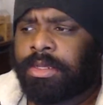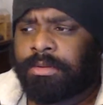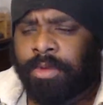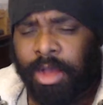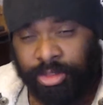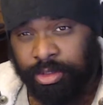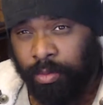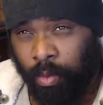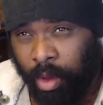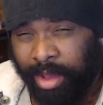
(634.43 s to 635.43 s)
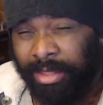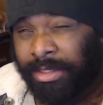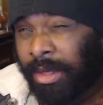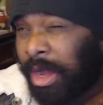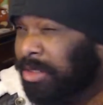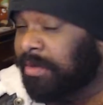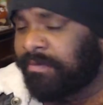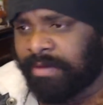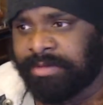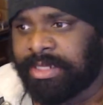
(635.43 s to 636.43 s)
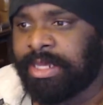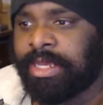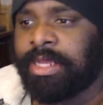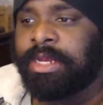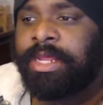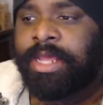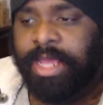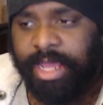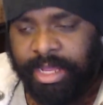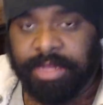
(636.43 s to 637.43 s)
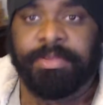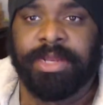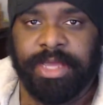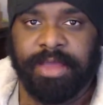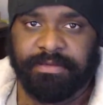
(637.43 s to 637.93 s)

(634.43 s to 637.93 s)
101 to 115 in the PDF.